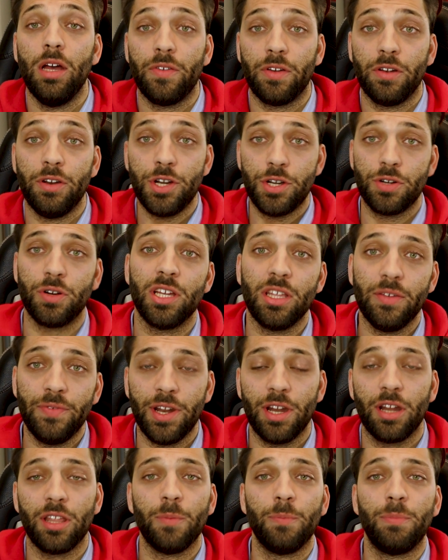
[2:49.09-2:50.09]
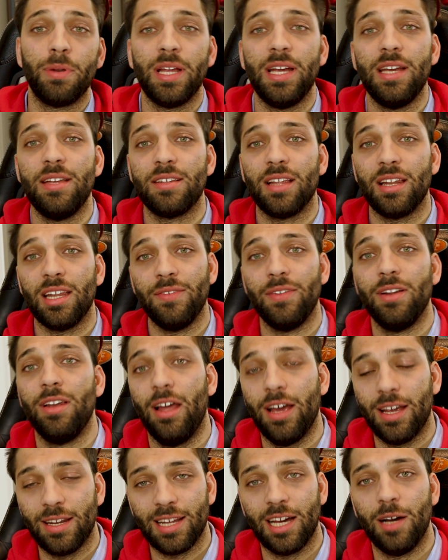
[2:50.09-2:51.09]
If you're enjoying the video, then please leave a
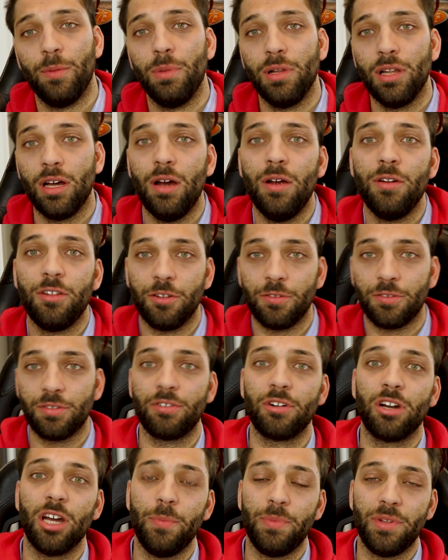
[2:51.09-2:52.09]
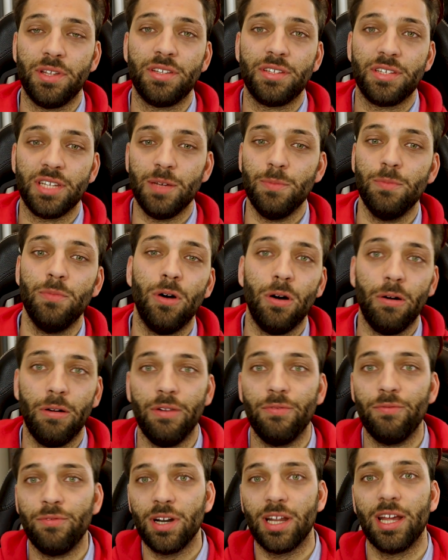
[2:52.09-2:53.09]
like down below and subscribe to see more.
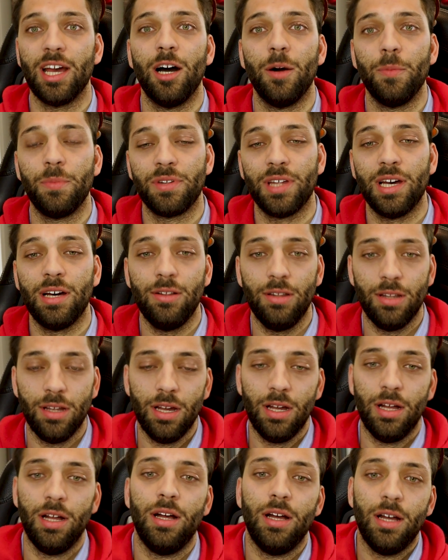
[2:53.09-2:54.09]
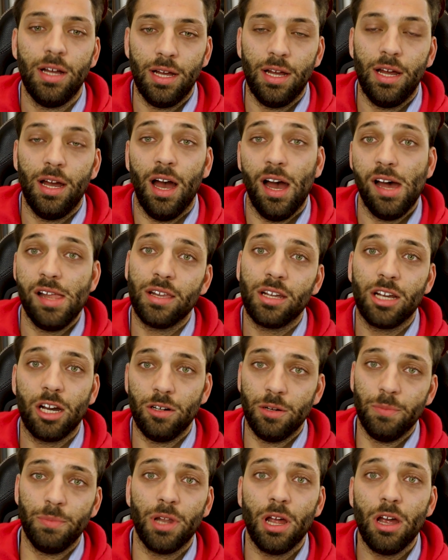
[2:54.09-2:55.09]
It really helps out. And
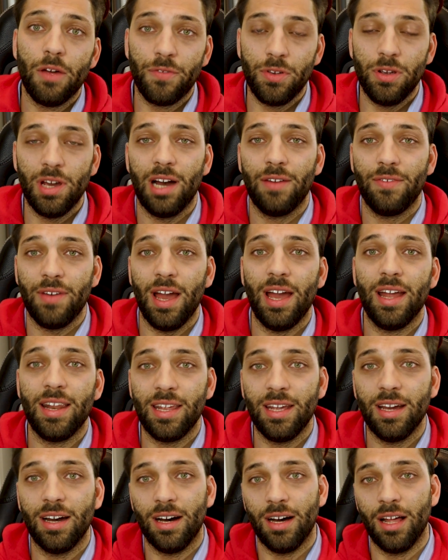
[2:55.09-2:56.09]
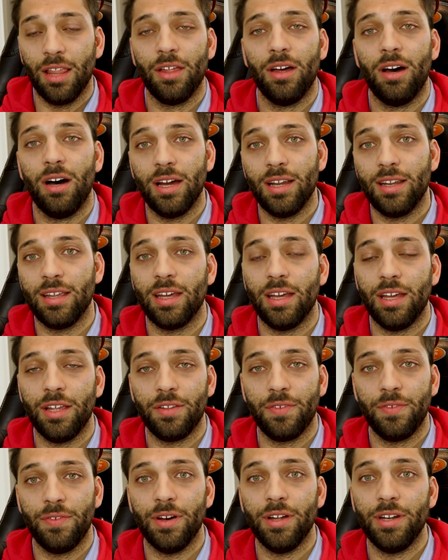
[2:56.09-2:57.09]
comment below if you have any other
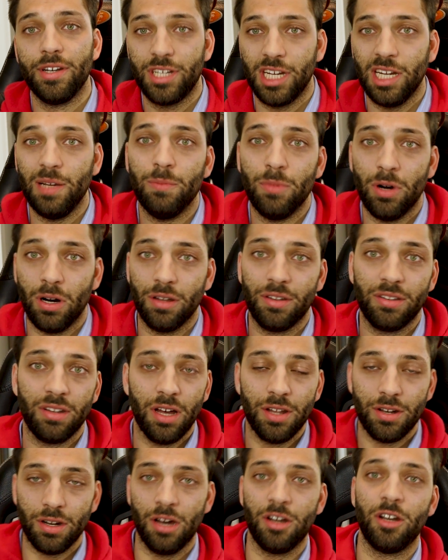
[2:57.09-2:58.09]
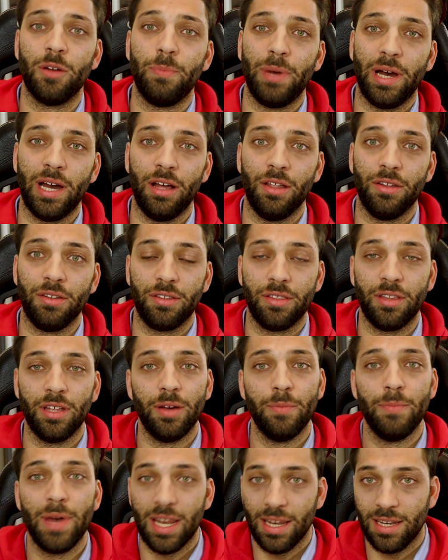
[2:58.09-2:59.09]
ideas for cheap mods under £100
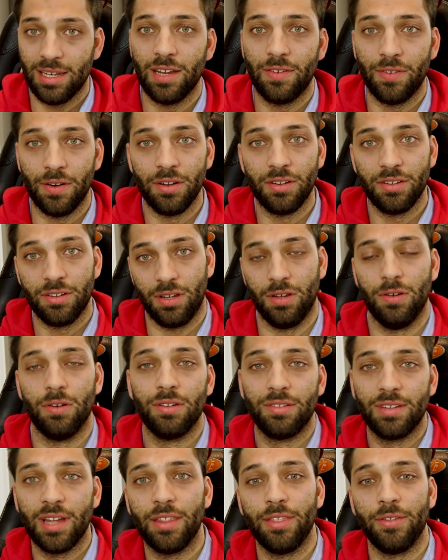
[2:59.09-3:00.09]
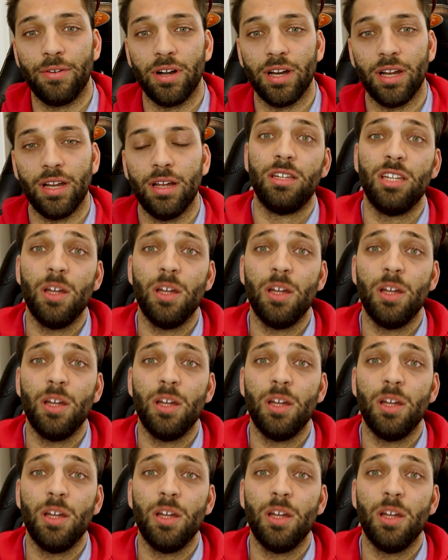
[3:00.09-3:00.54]
that made a difference to your Z3.